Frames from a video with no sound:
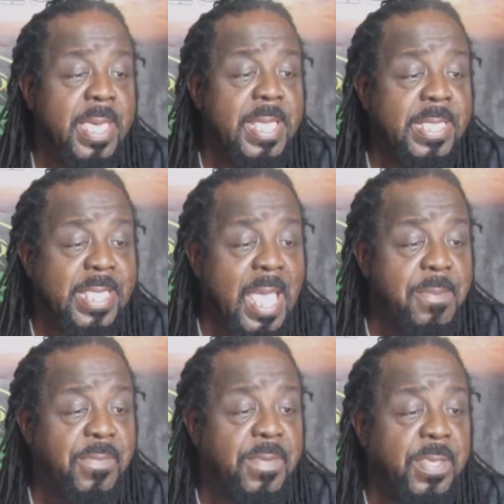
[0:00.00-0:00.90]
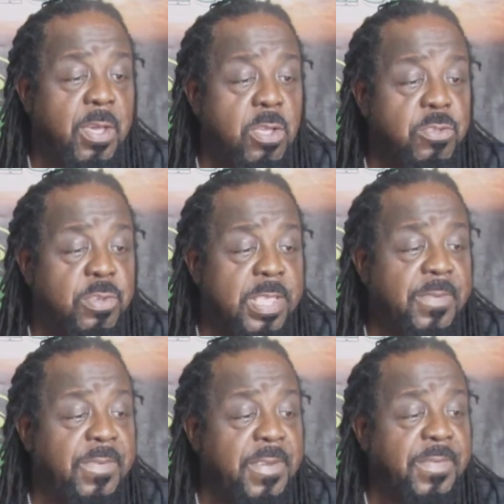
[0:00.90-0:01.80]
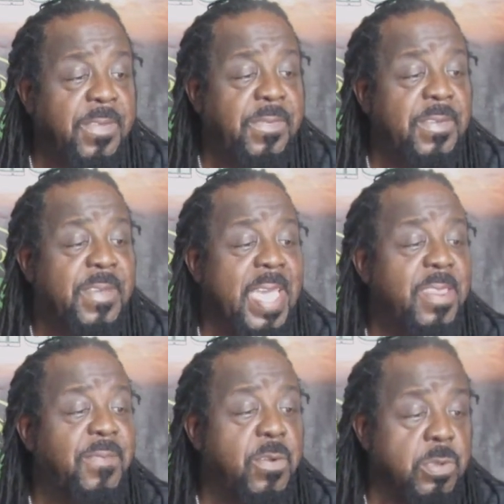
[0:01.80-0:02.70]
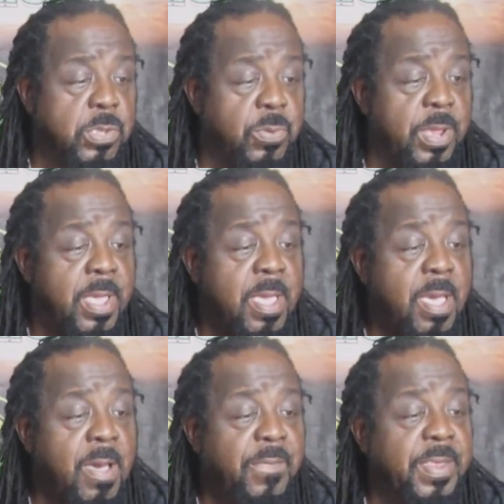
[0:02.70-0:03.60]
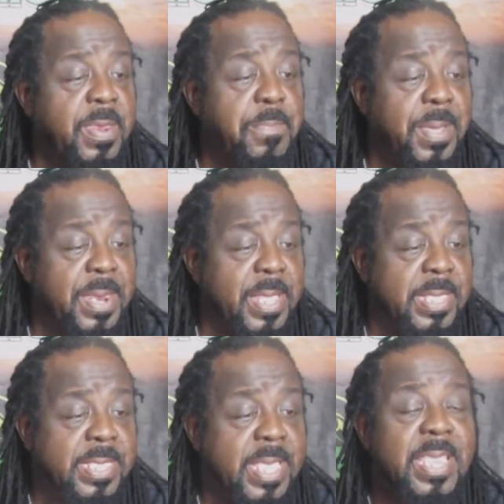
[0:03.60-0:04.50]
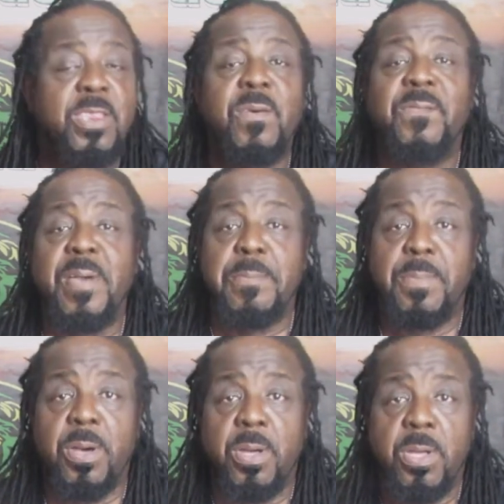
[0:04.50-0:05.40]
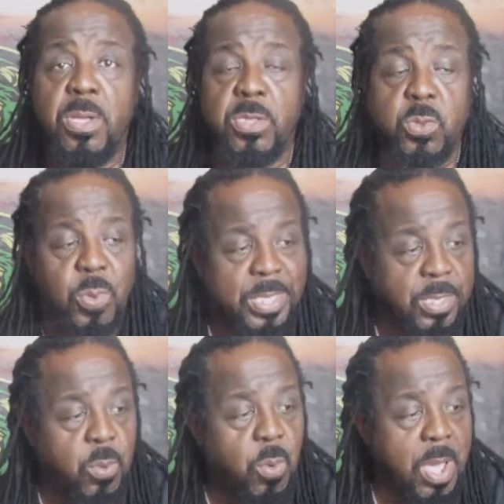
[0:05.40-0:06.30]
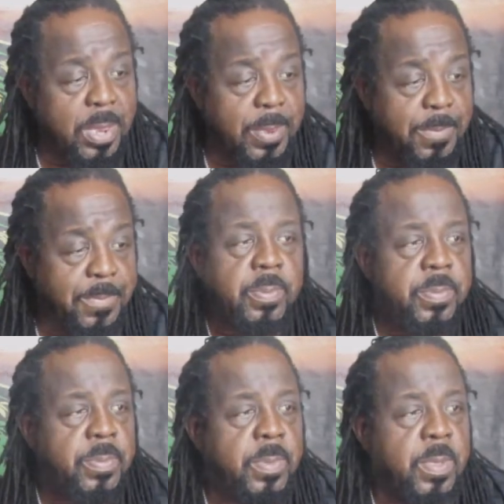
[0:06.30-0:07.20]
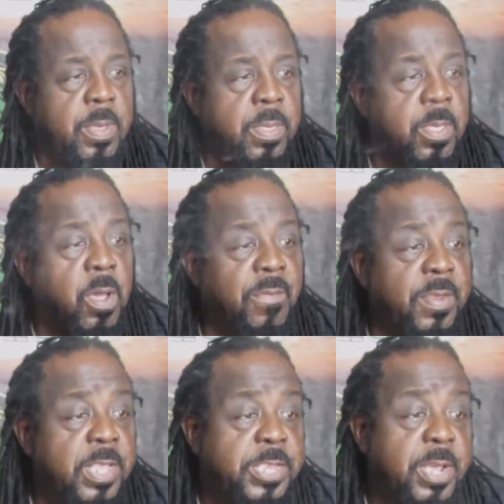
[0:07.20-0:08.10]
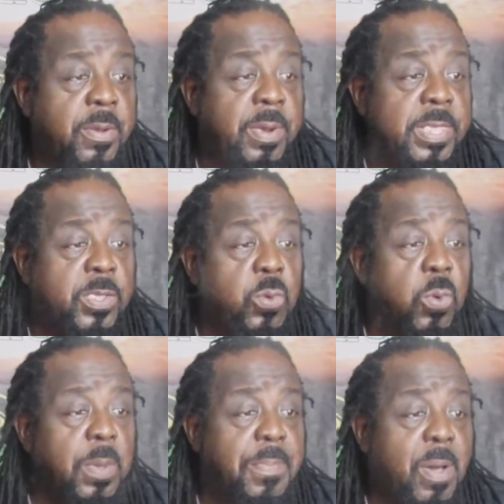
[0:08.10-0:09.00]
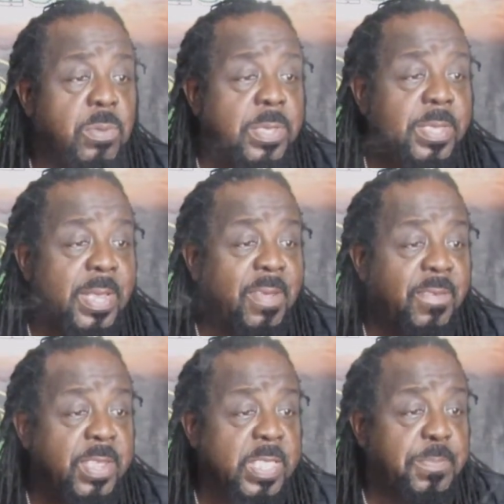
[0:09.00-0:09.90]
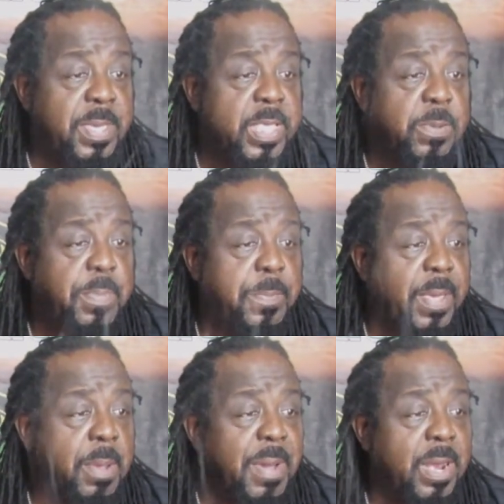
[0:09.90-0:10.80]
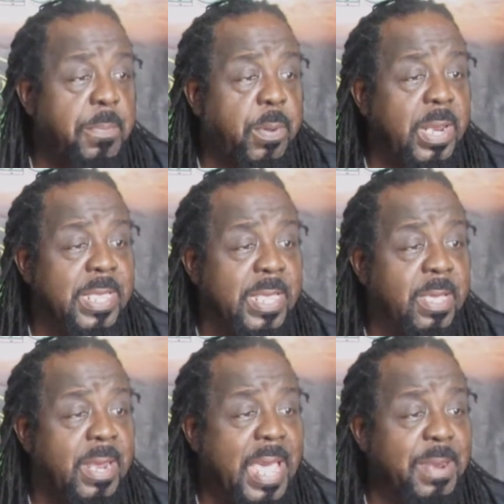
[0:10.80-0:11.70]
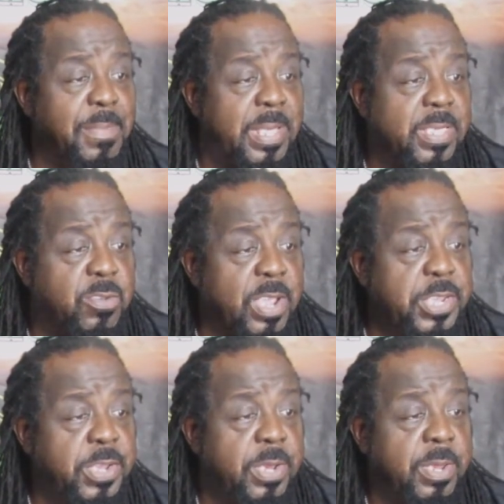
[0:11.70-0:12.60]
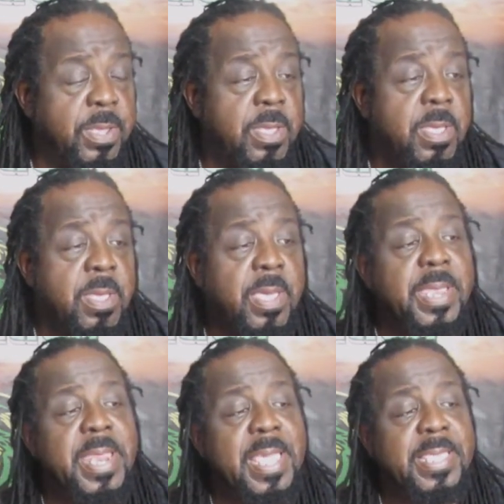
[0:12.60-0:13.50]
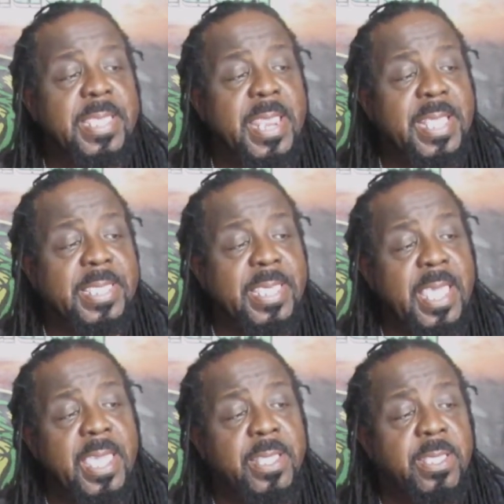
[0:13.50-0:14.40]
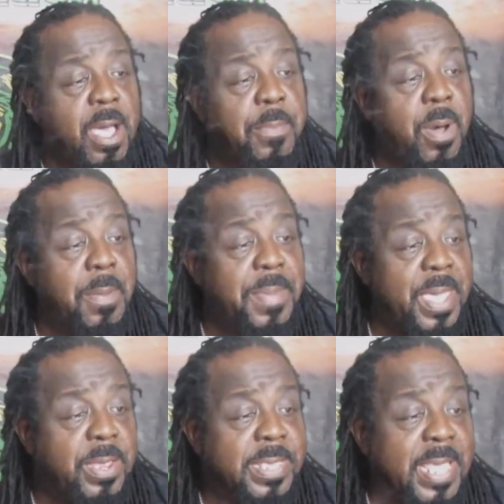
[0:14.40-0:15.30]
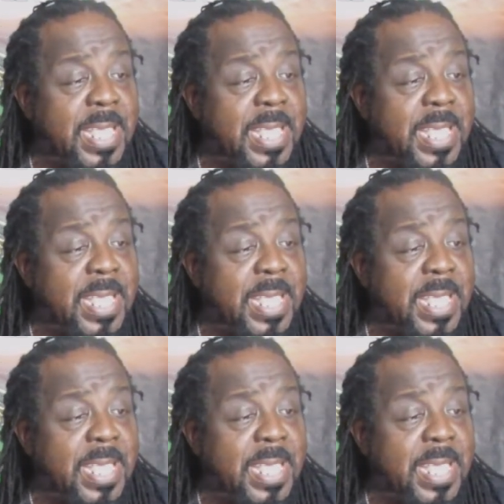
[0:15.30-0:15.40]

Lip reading: in time for the country's 55th anniversary of independence in November 21. The Governor General is duly bound to deliver the speech prepared by the political administration. In 1998, a Barbados